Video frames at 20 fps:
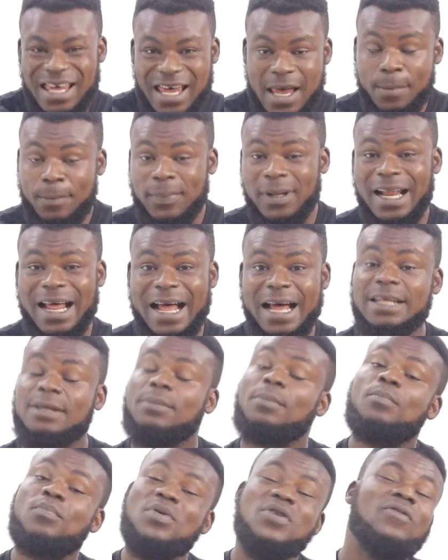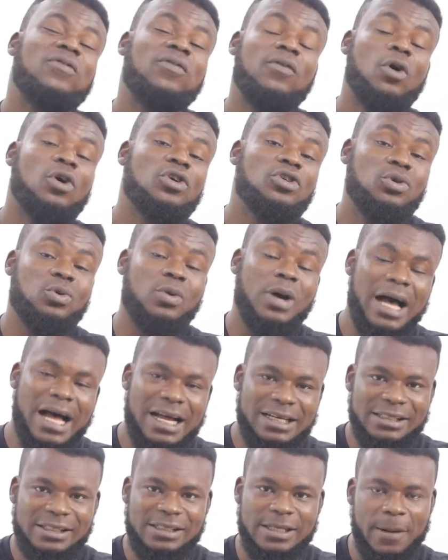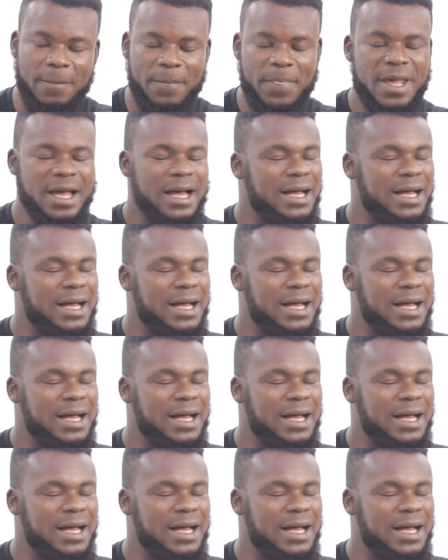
a plan before you answer.